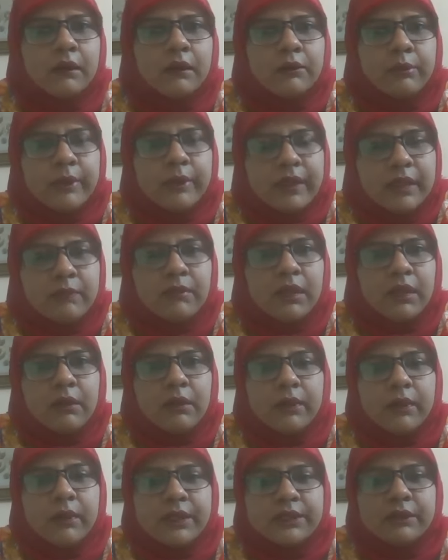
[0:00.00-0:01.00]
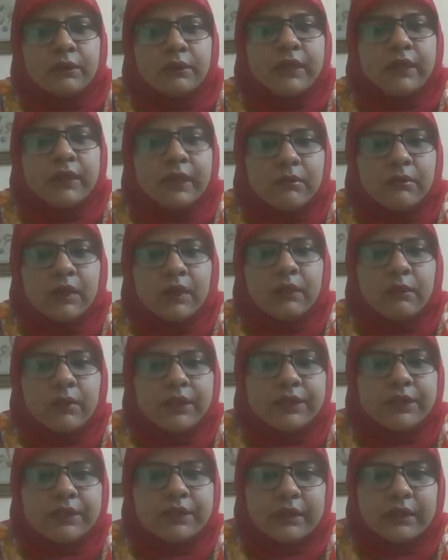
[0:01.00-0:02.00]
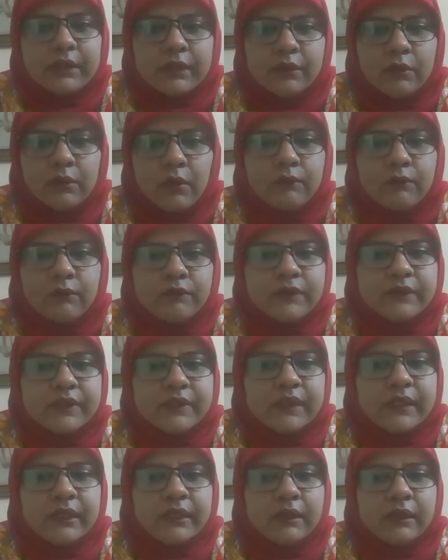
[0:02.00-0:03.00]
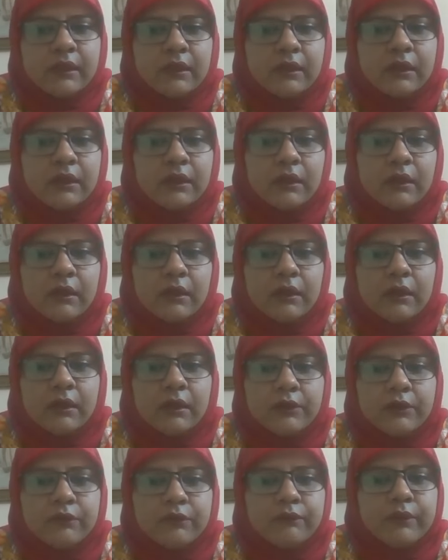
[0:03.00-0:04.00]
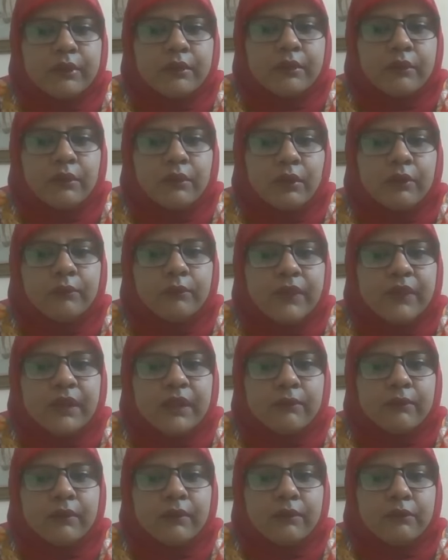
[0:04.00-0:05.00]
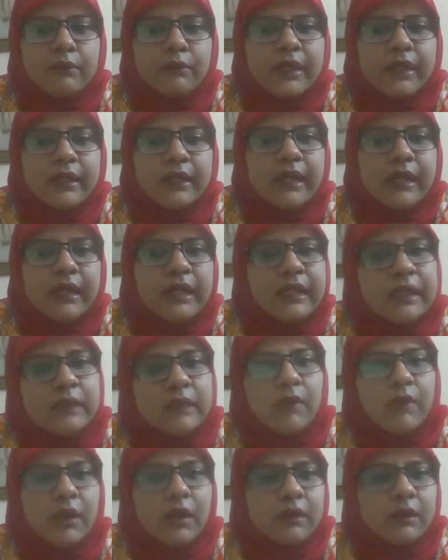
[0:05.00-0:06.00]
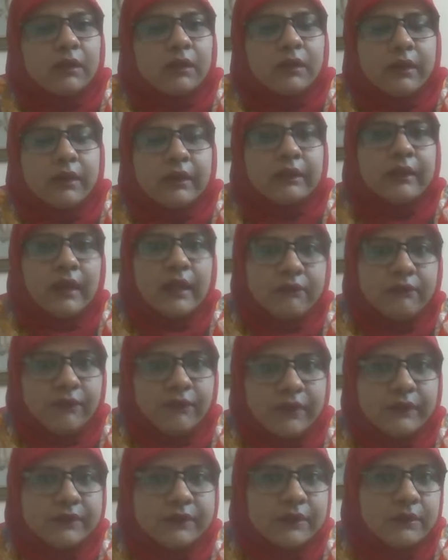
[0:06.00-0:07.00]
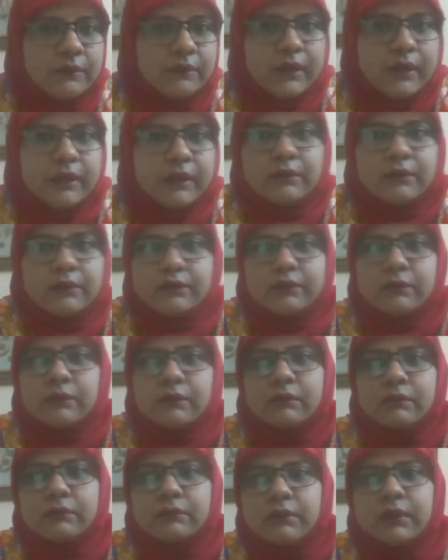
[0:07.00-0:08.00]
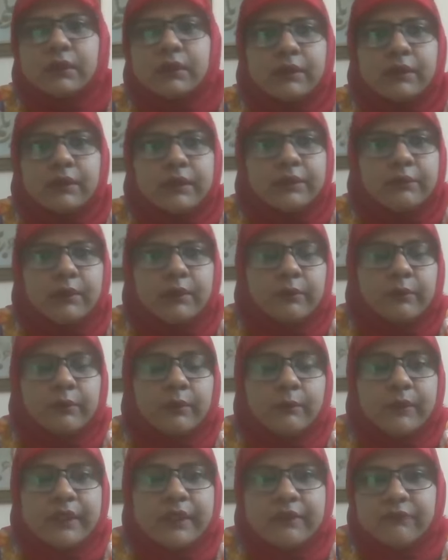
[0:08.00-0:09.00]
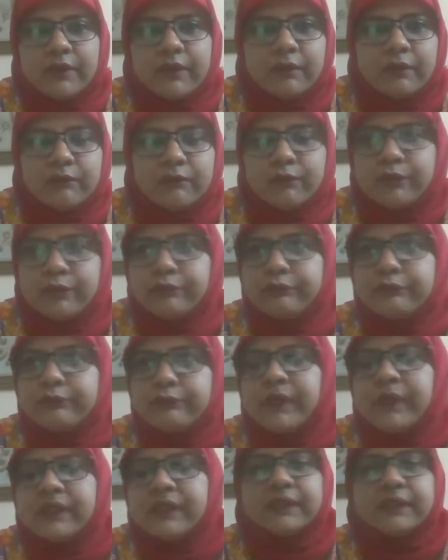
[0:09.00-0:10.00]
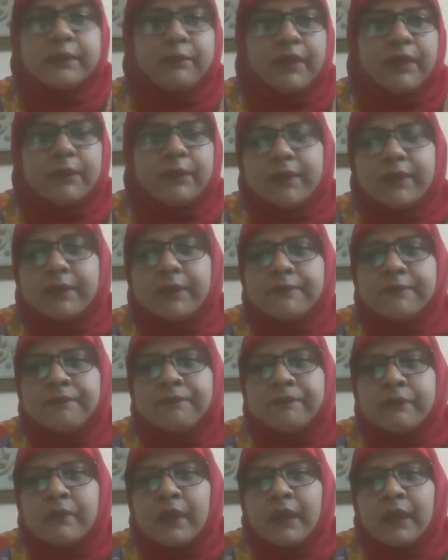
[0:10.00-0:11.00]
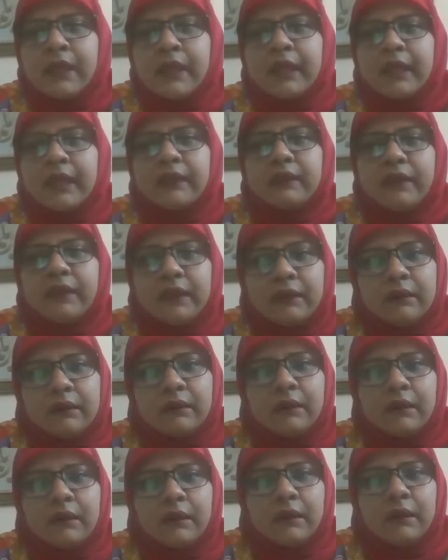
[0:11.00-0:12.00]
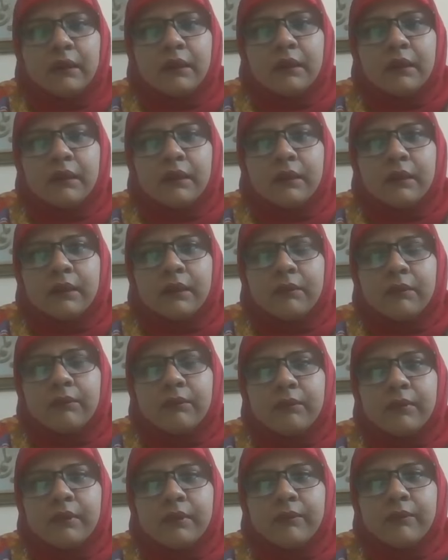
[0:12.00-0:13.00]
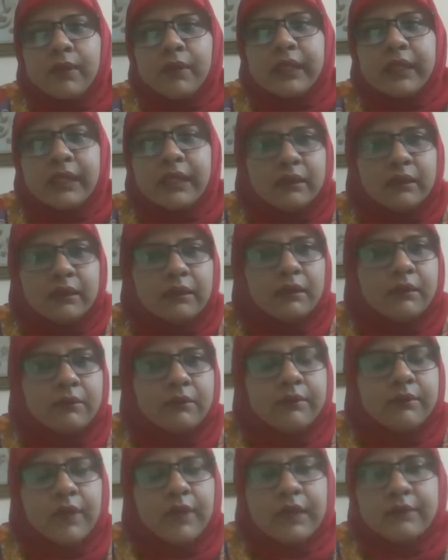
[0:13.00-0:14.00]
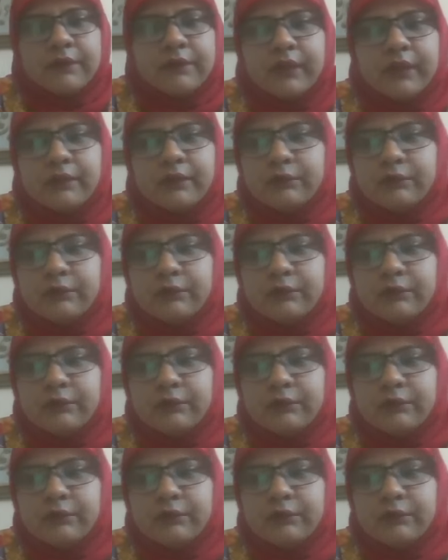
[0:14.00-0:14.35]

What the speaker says: 20-mark question or 10-mark question, then obviously you will not be able to get any mark in that phase, right? So it will be difficult for you to pass the paper. And then again, try